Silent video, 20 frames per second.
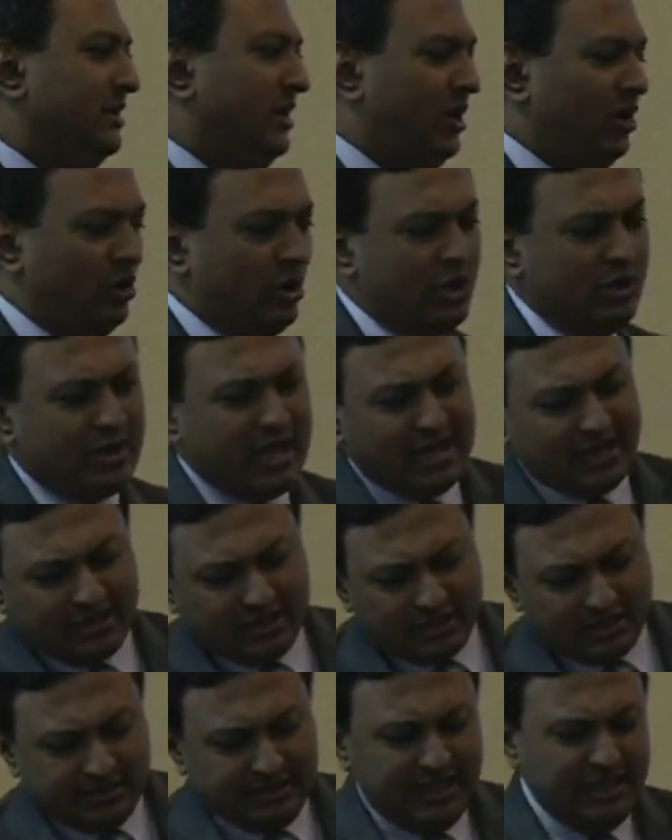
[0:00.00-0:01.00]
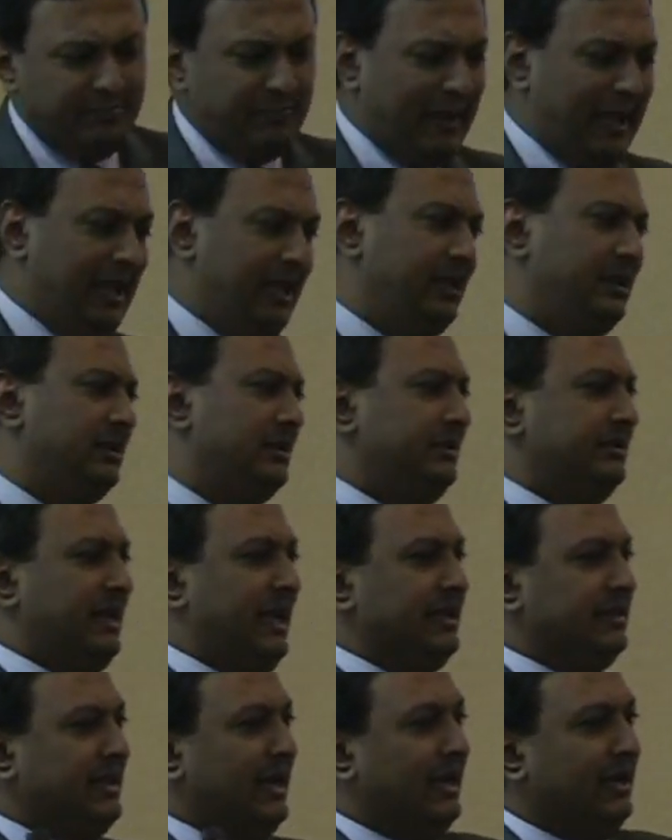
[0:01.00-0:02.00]
Oh, you got a little knee pain?
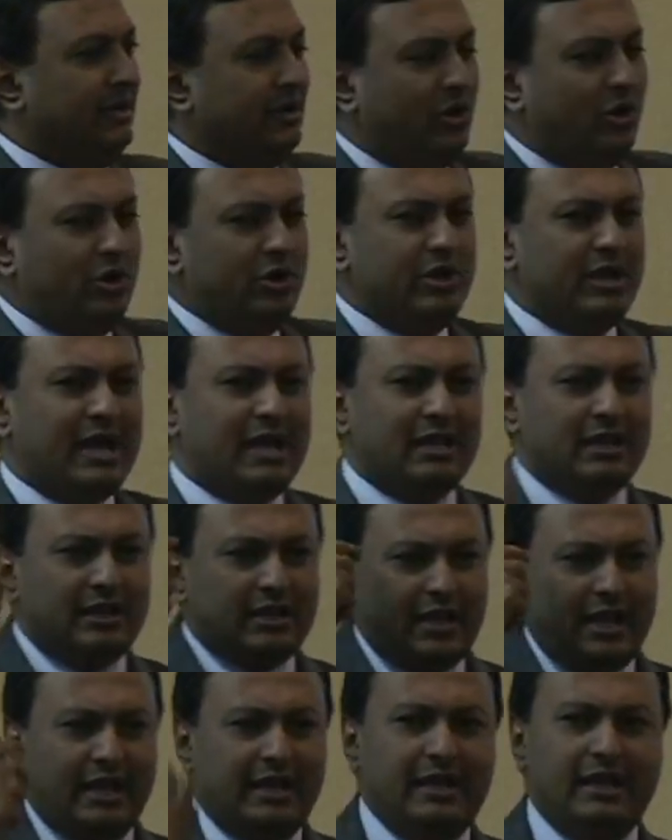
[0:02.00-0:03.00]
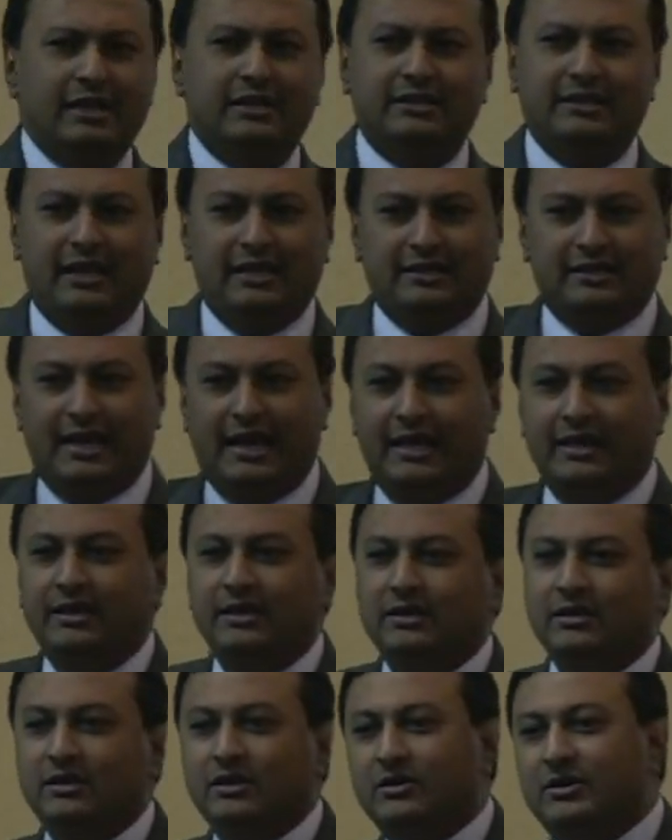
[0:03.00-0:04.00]
Take that. Oh, you got a little headache? Take that.
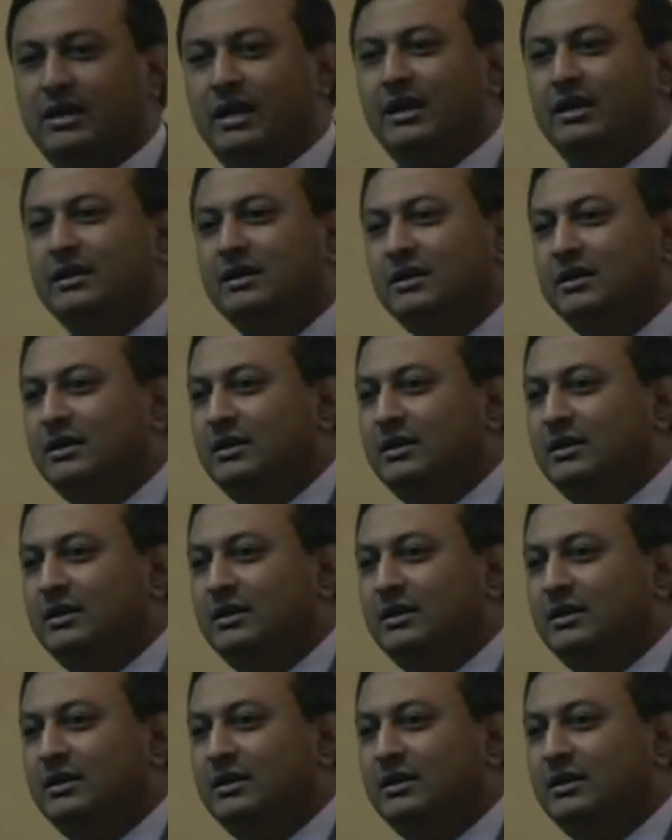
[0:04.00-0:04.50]
Okay?